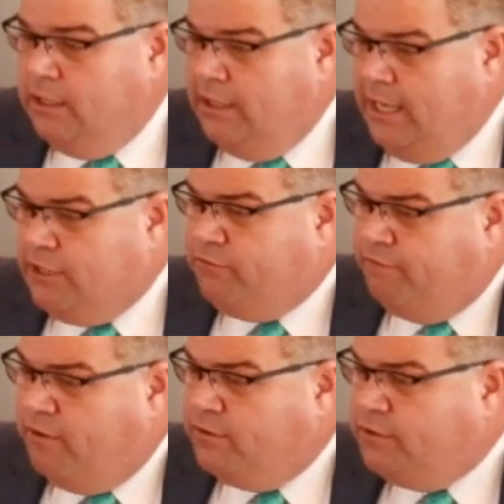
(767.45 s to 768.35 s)
is
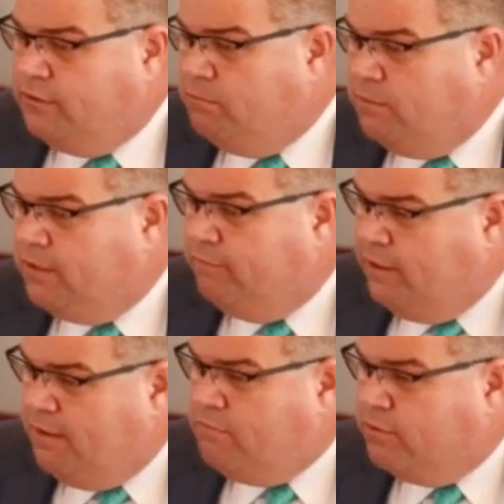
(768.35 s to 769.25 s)
referred to in the book of
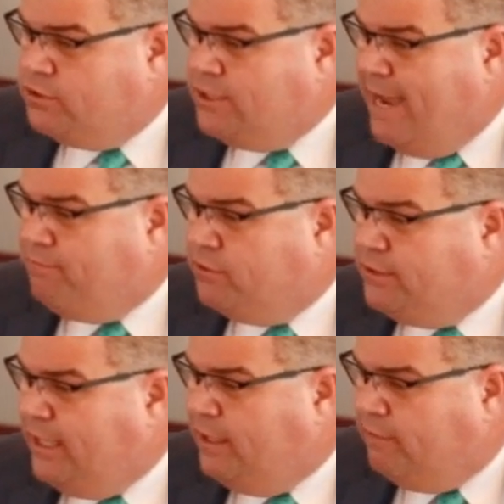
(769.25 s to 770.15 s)
Numbers, chapter
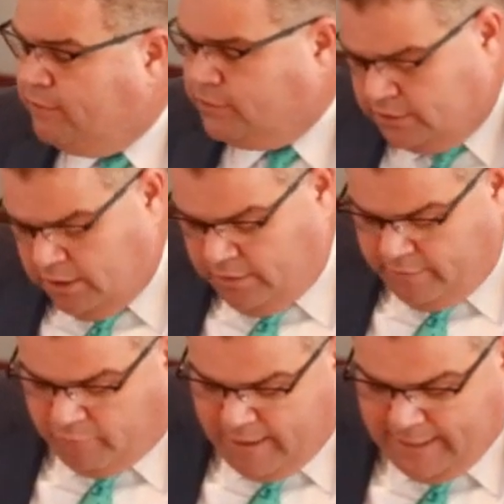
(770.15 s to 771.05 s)
10, and verse
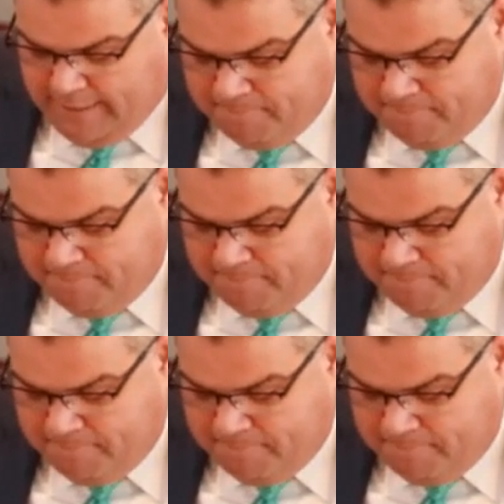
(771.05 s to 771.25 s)
33.